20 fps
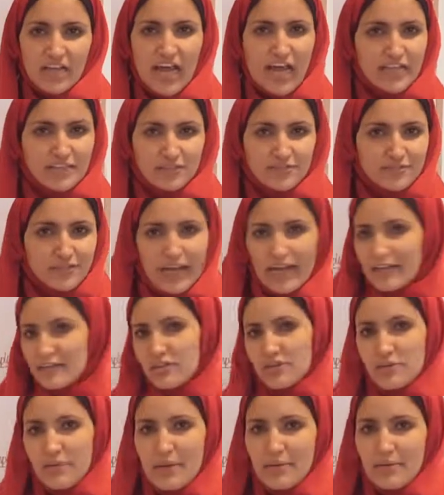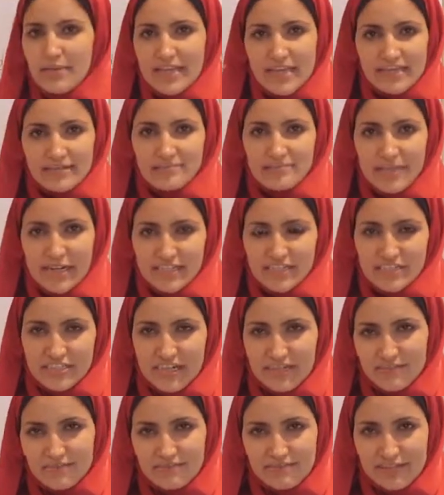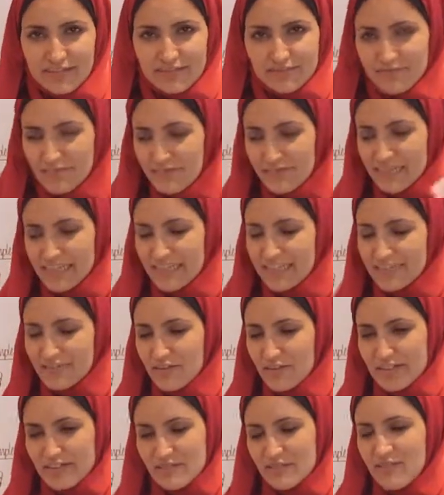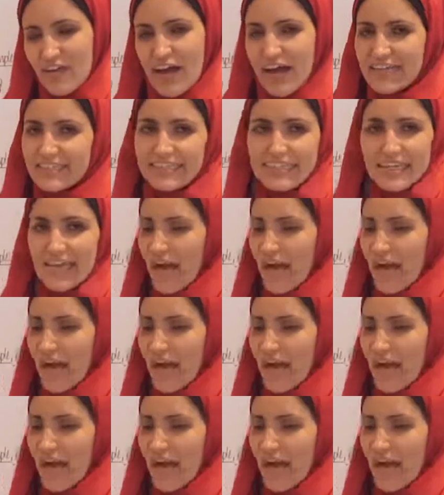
I got away with it, managed to get a 50, so it's fine.